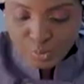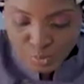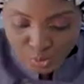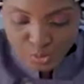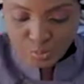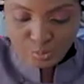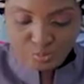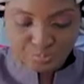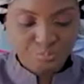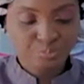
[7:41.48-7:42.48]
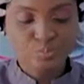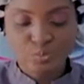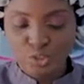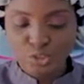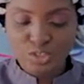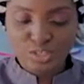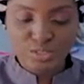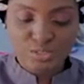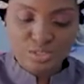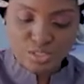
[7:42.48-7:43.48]
So you just
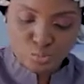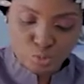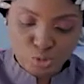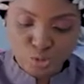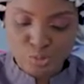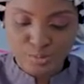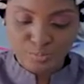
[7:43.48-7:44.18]
use this motion